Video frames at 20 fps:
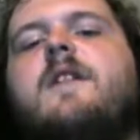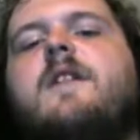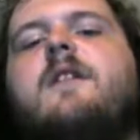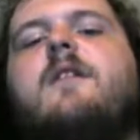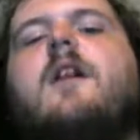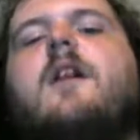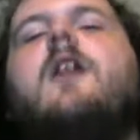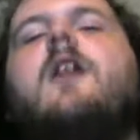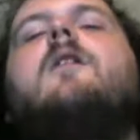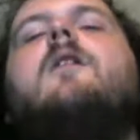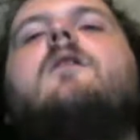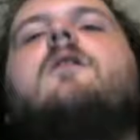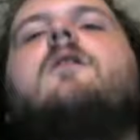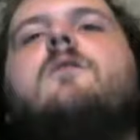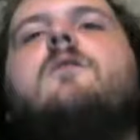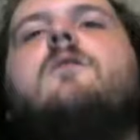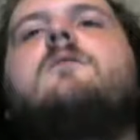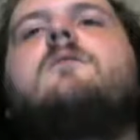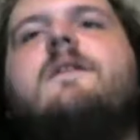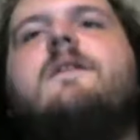oh,
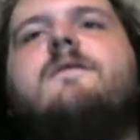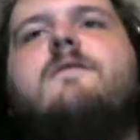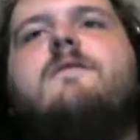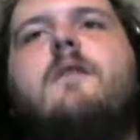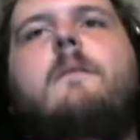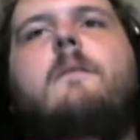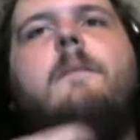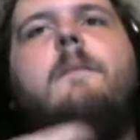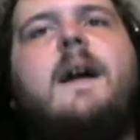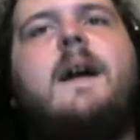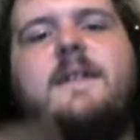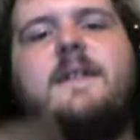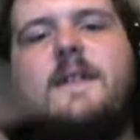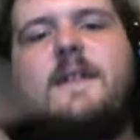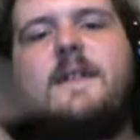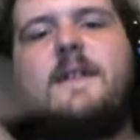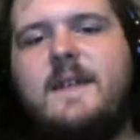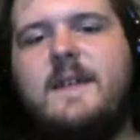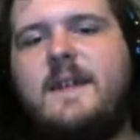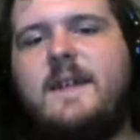cool, they're throwing back to
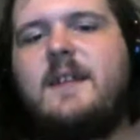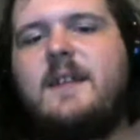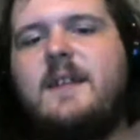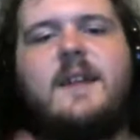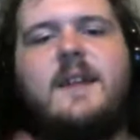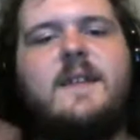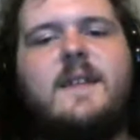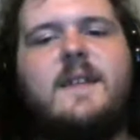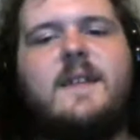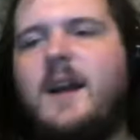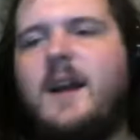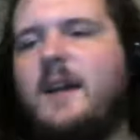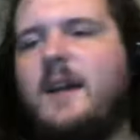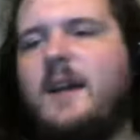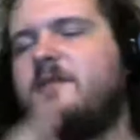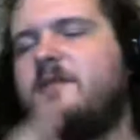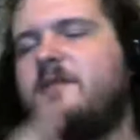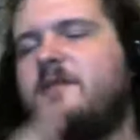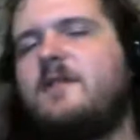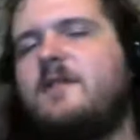this. I like that
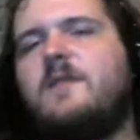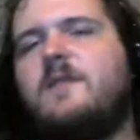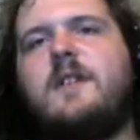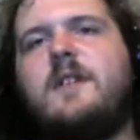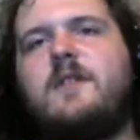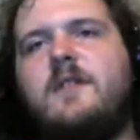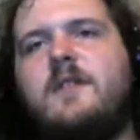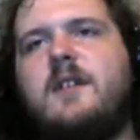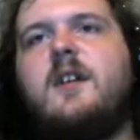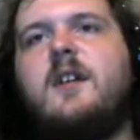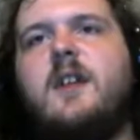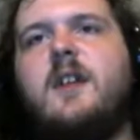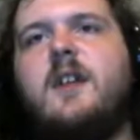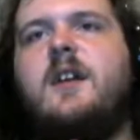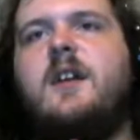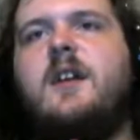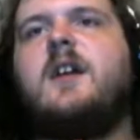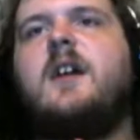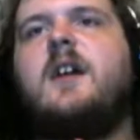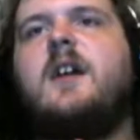and stuff. So you're like, okay.
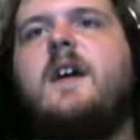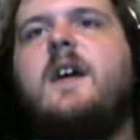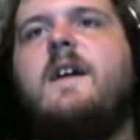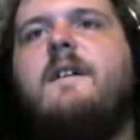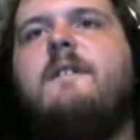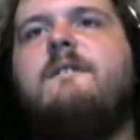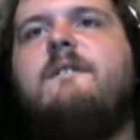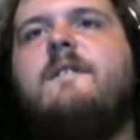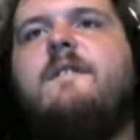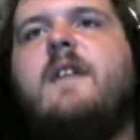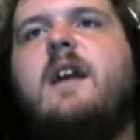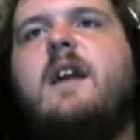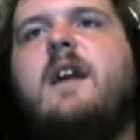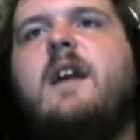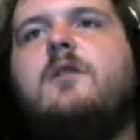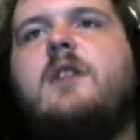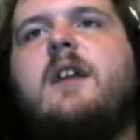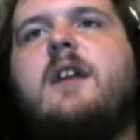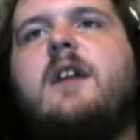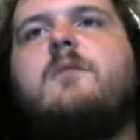
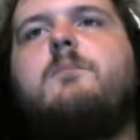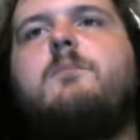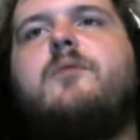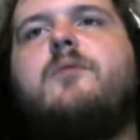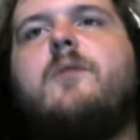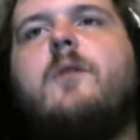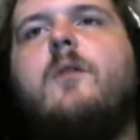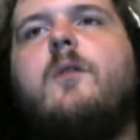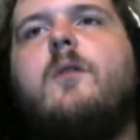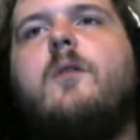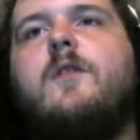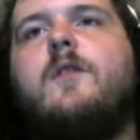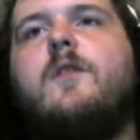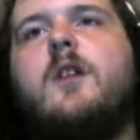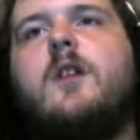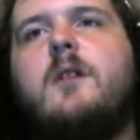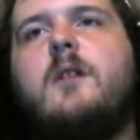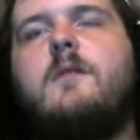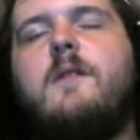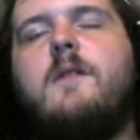Unlike
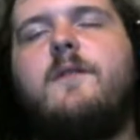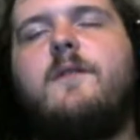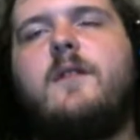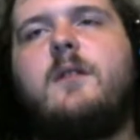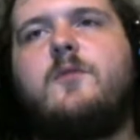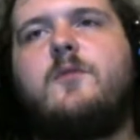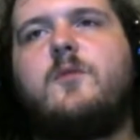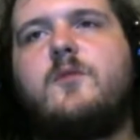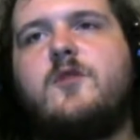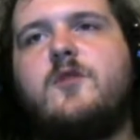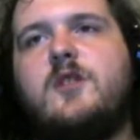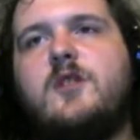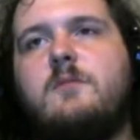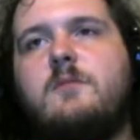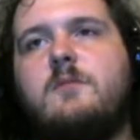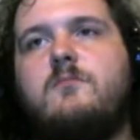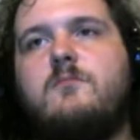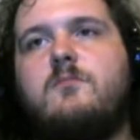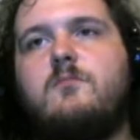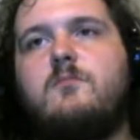other horror films, which I
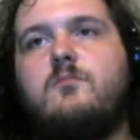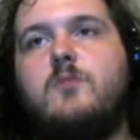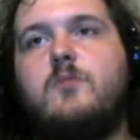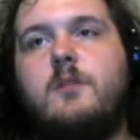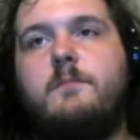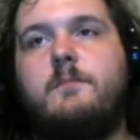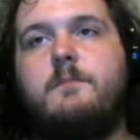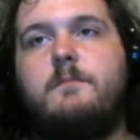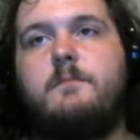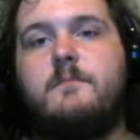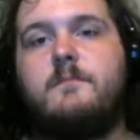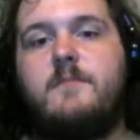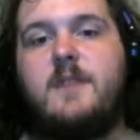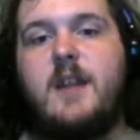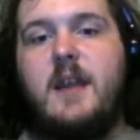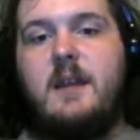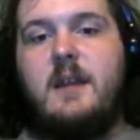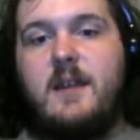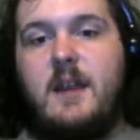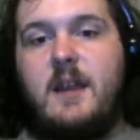don't want to
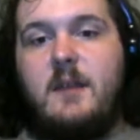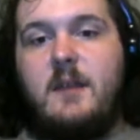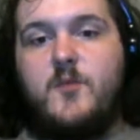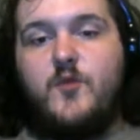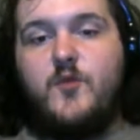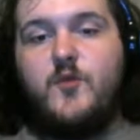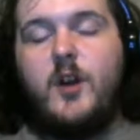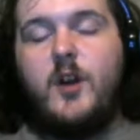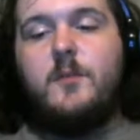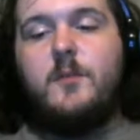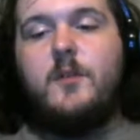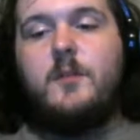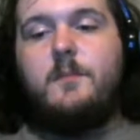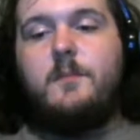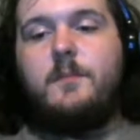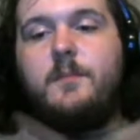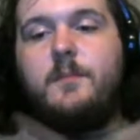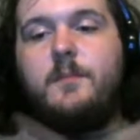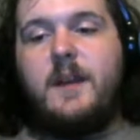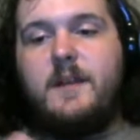name drop
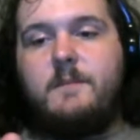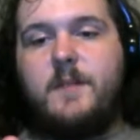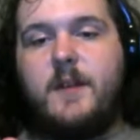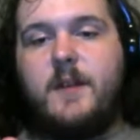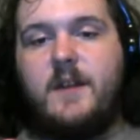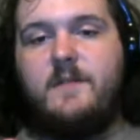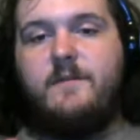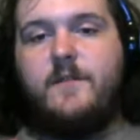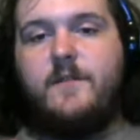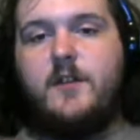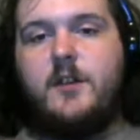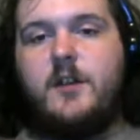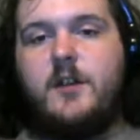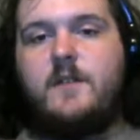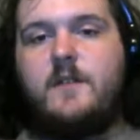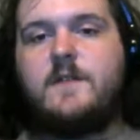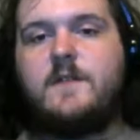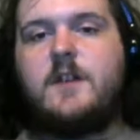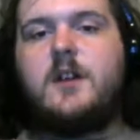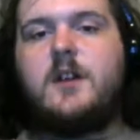or pick fun
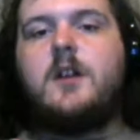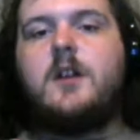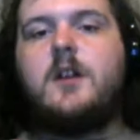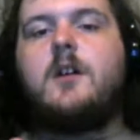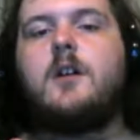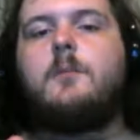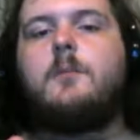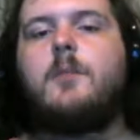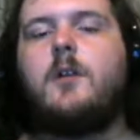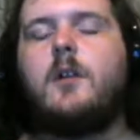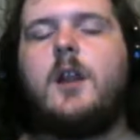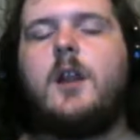of, but a lot